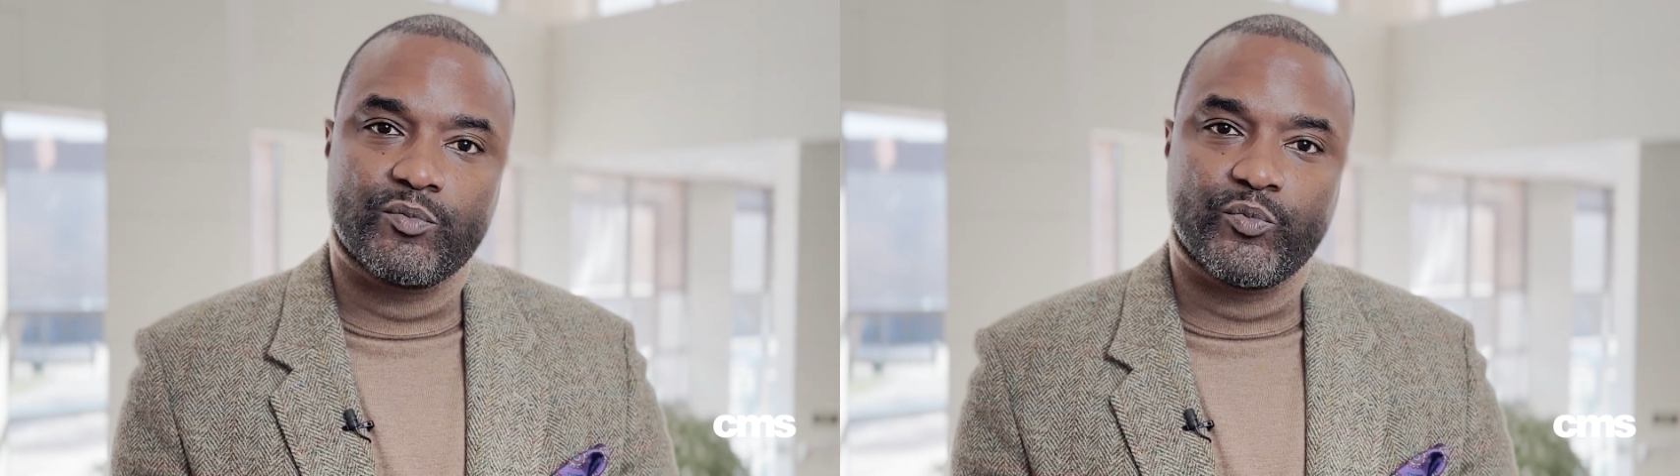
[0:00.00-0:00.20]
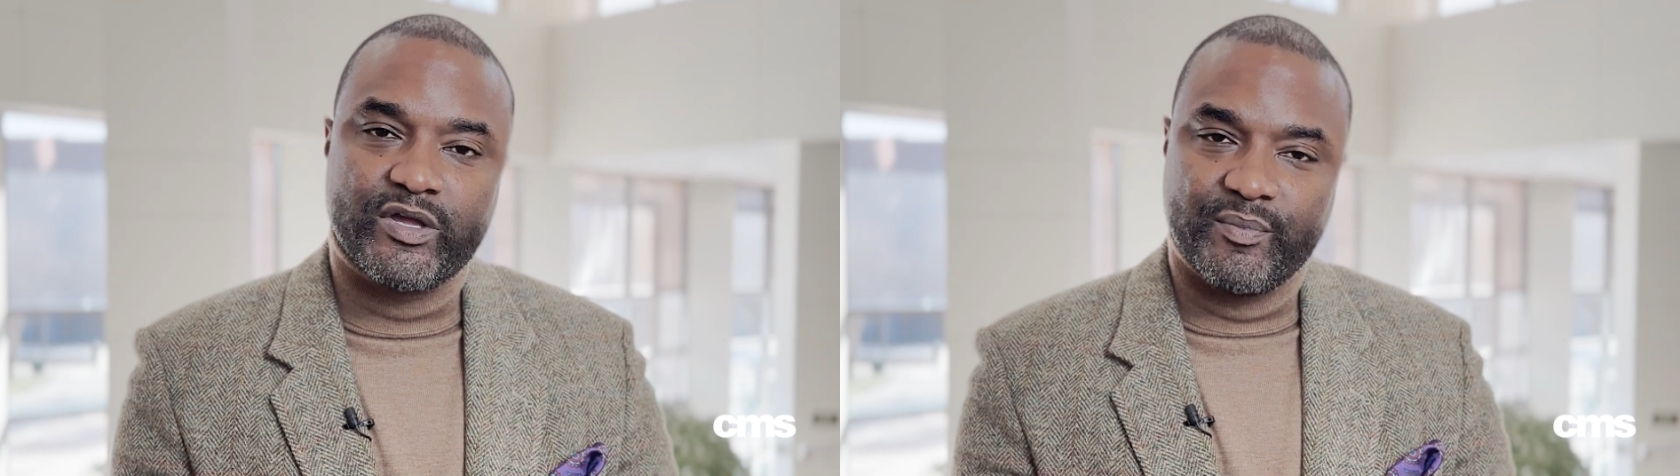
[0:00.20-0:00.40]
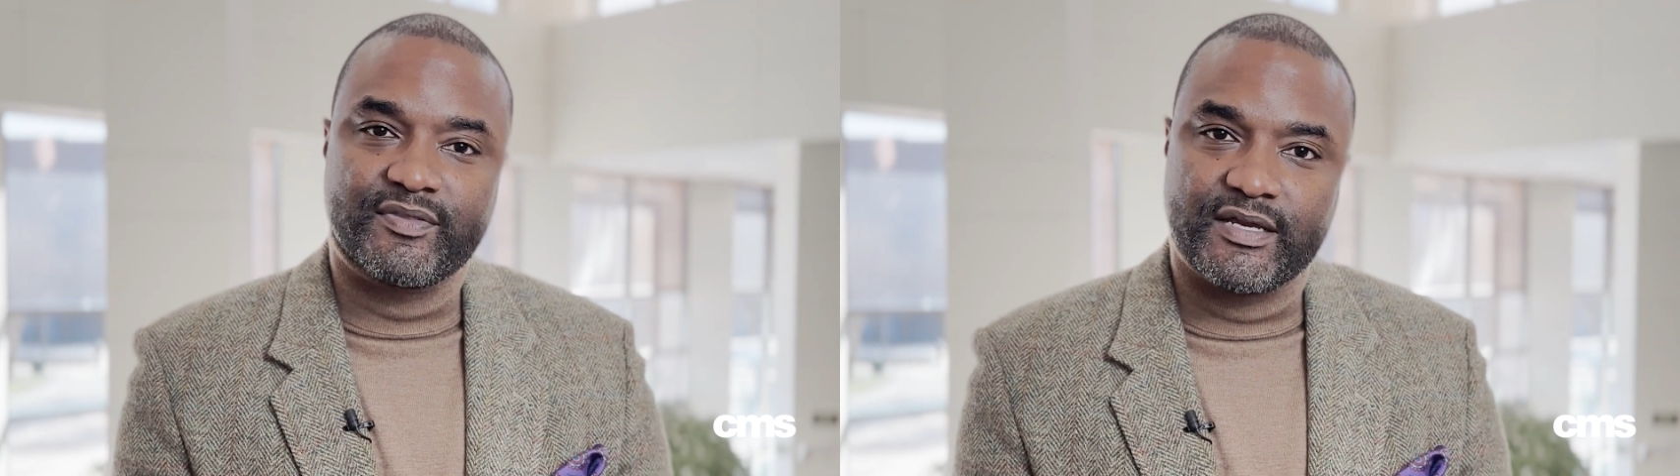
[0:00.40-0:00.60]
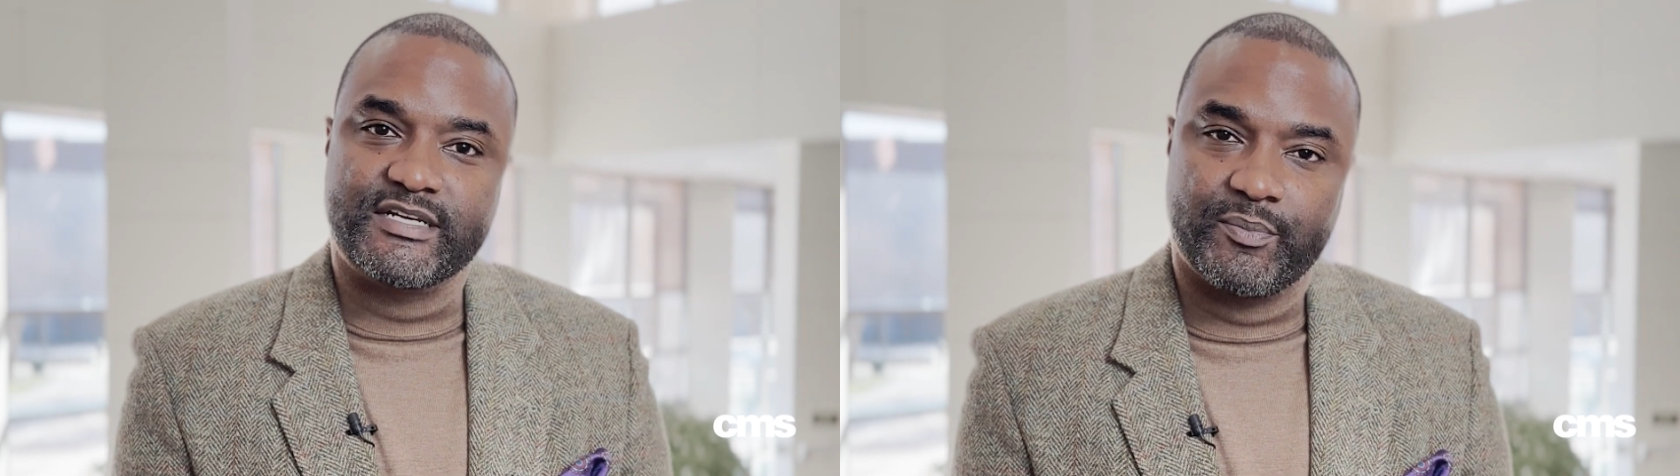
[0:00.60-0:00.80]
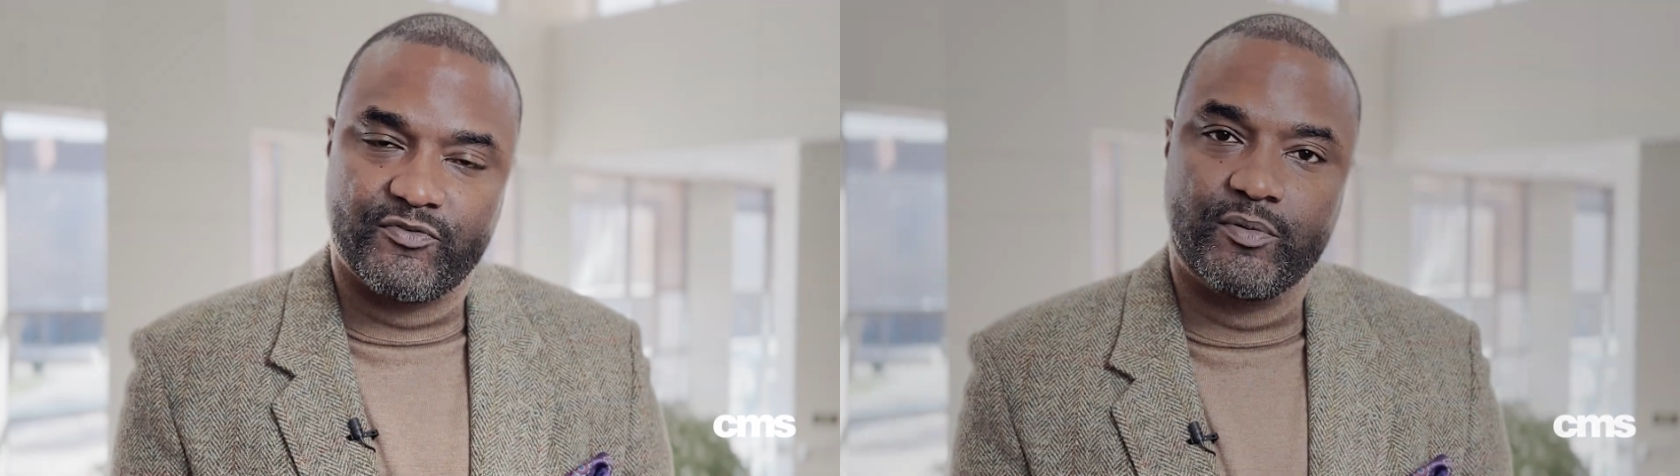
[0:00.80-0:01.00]
we can make that
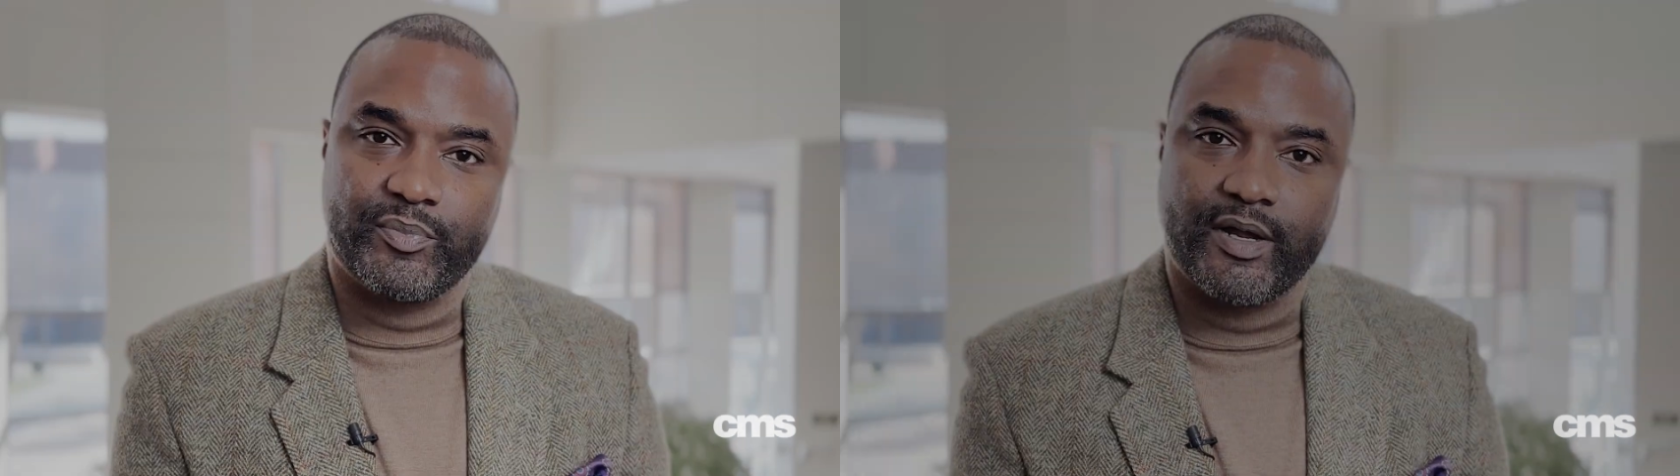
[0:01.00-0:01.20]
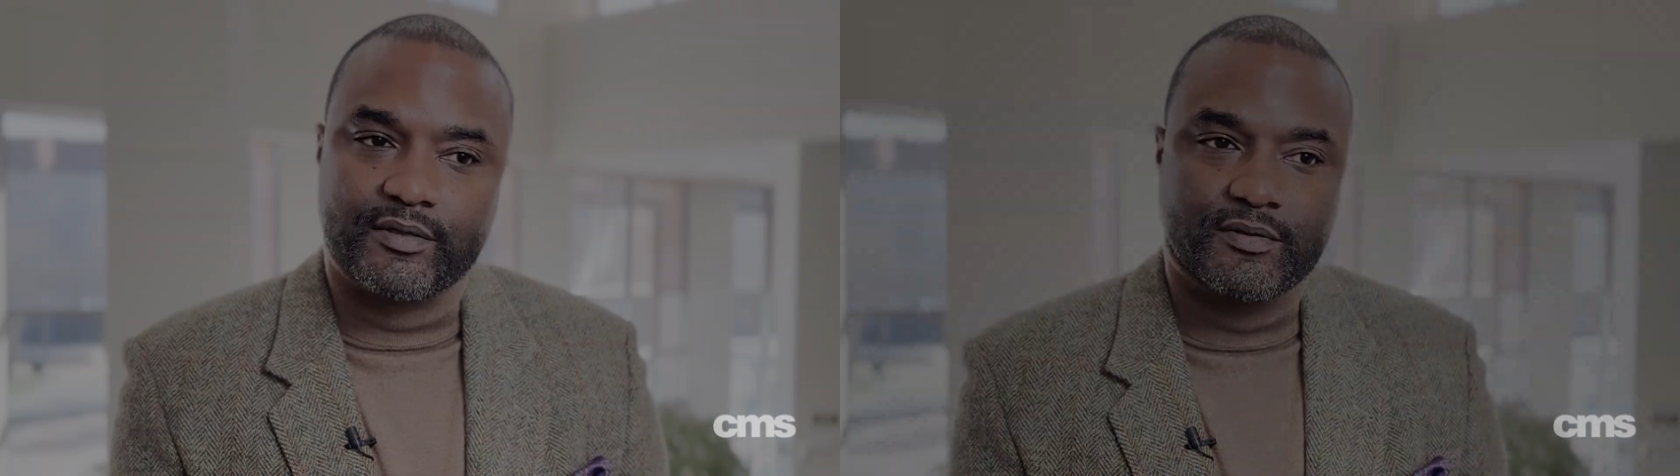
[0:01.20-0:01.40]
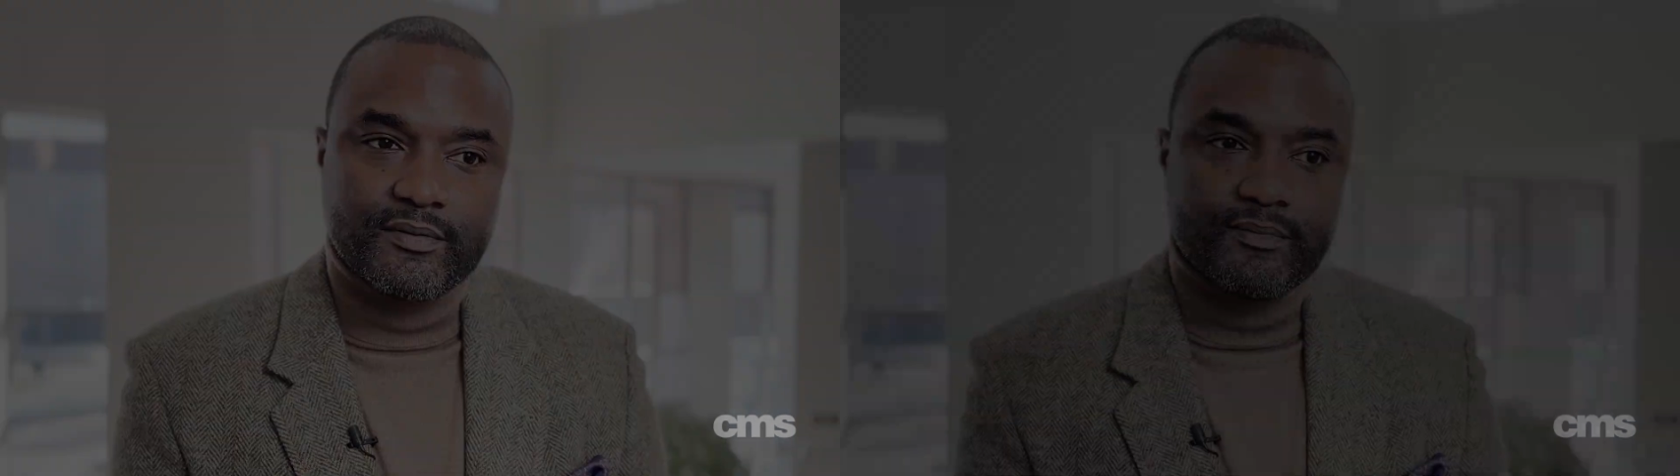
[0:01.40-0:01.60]
type of impact.